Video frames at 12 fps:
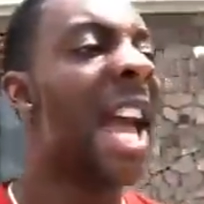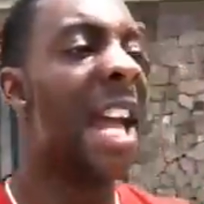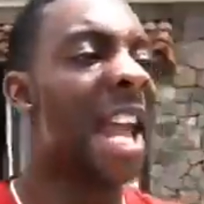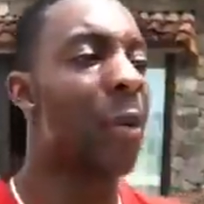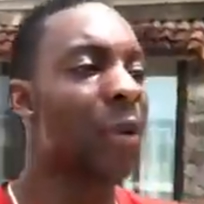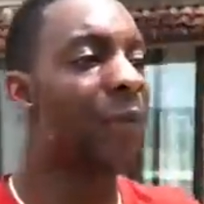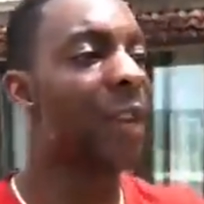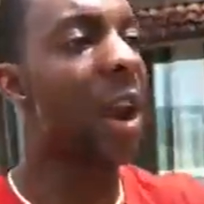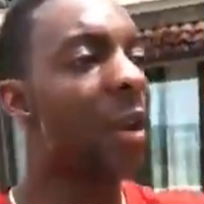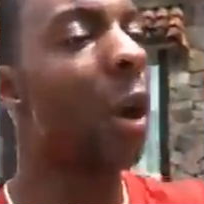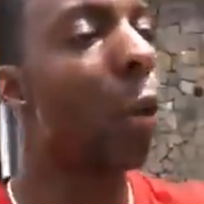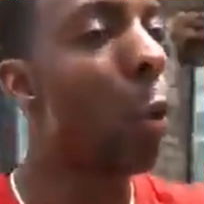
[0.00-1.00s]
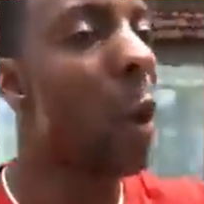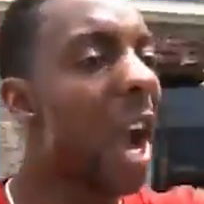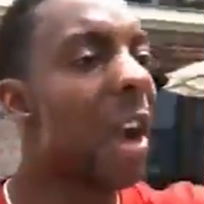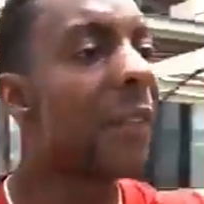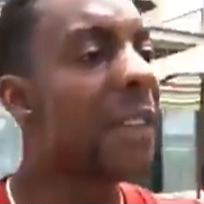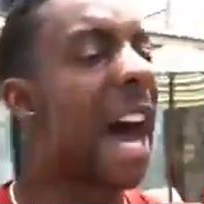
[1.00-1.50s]
and I was very
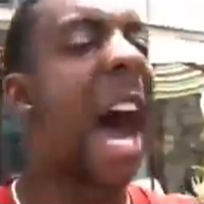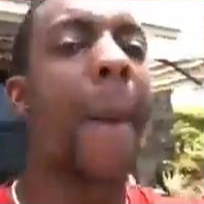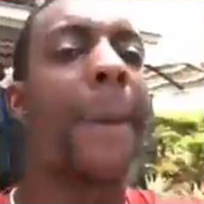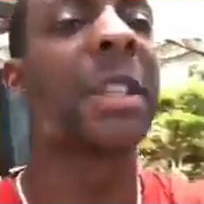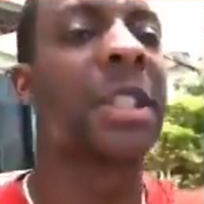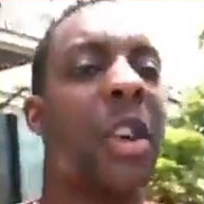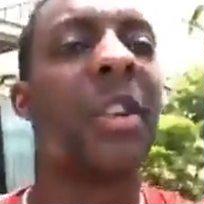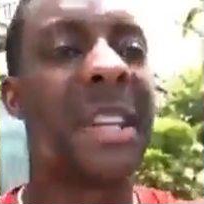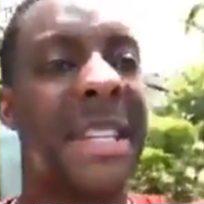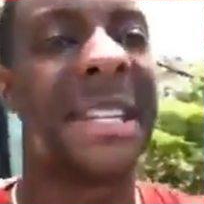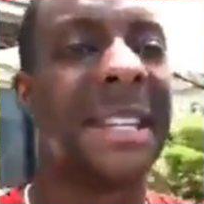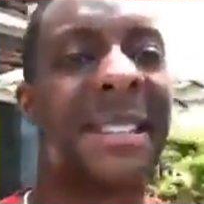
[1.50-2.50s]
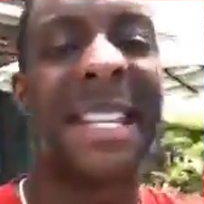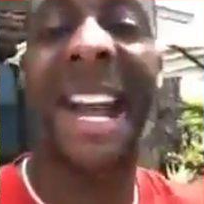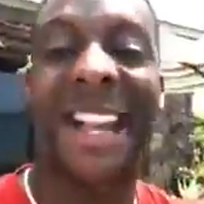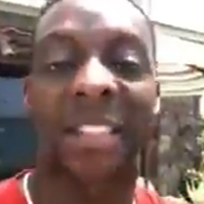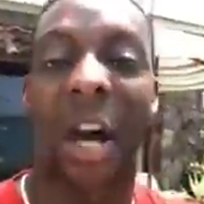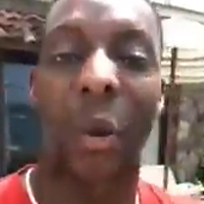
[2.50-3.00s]
aware of the opportunities that
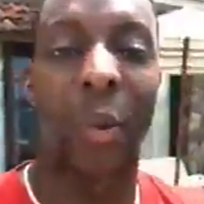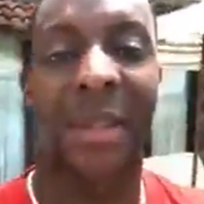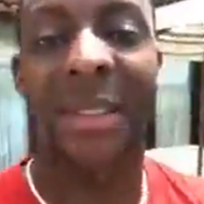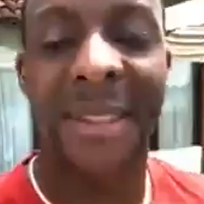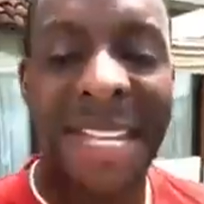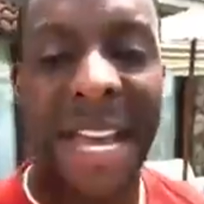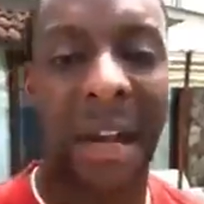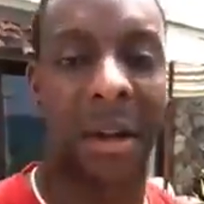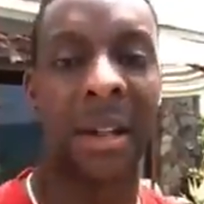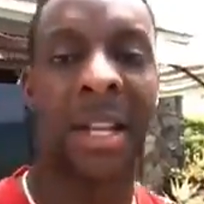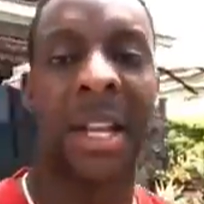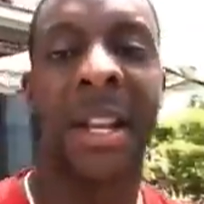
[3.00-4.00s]
I thought wasn't there.